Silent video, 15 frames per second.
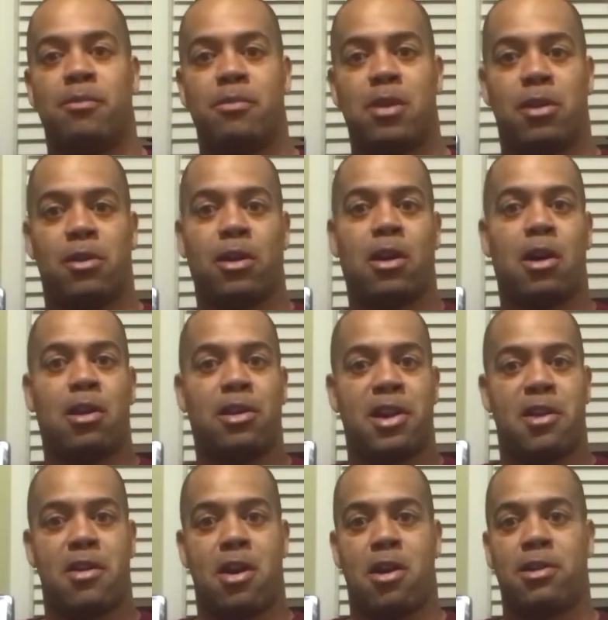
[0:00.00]
the
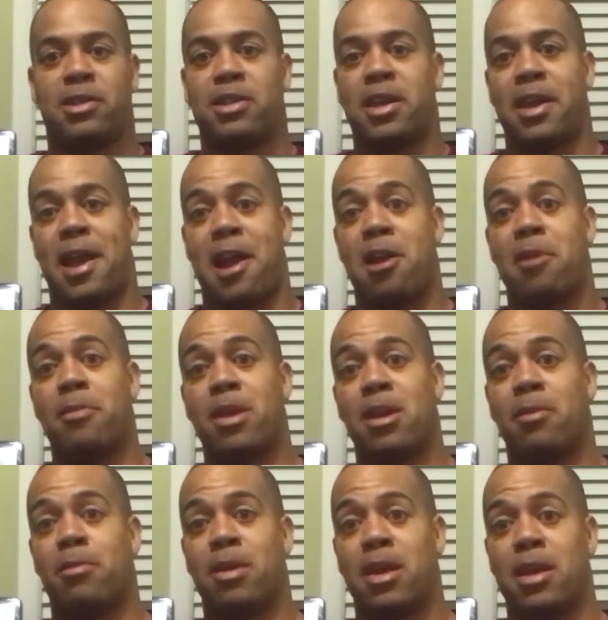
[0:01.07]
culinary arts thing,
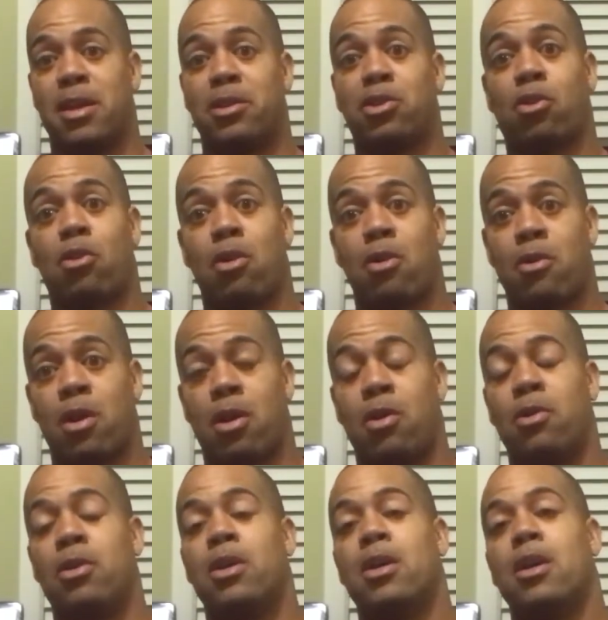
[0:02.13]
Airbnb,
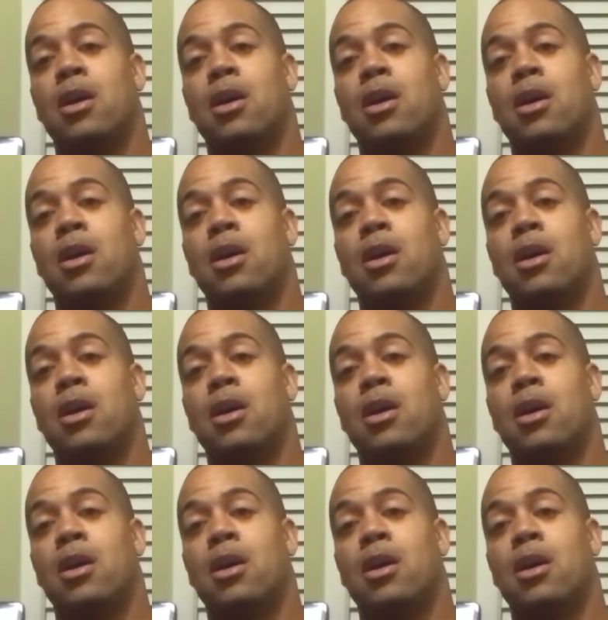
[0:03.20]
Turo.